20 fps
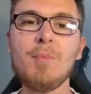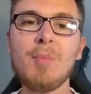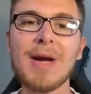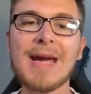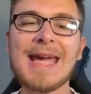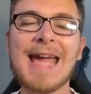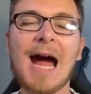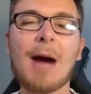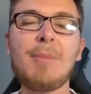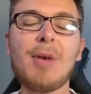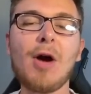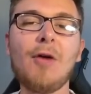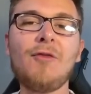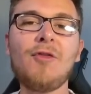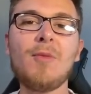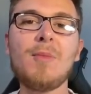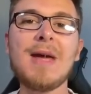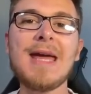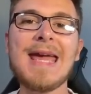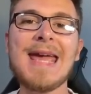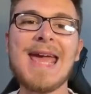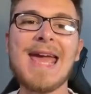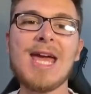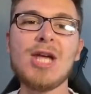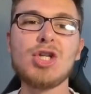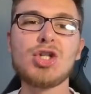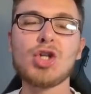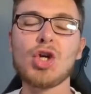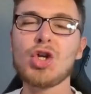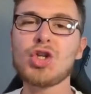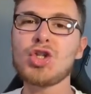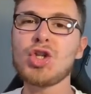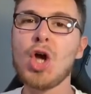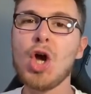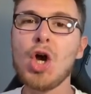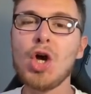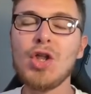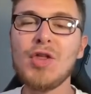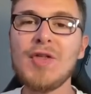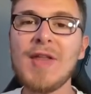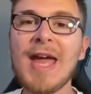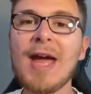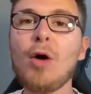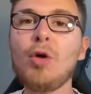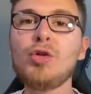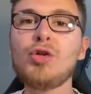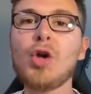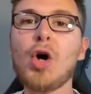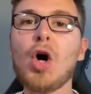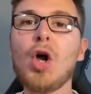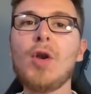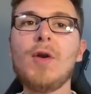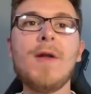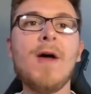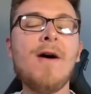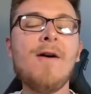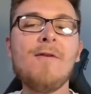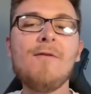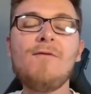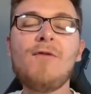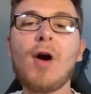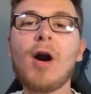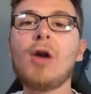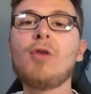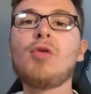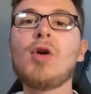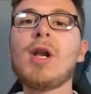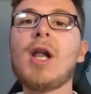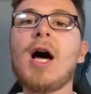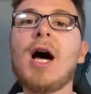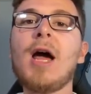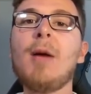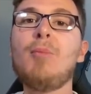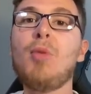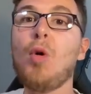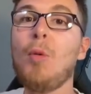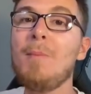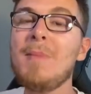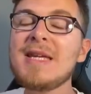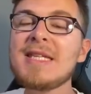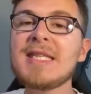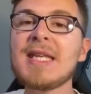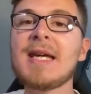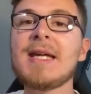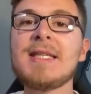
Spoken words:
But Gabriel for me is just nailed on, very reliable, Mr.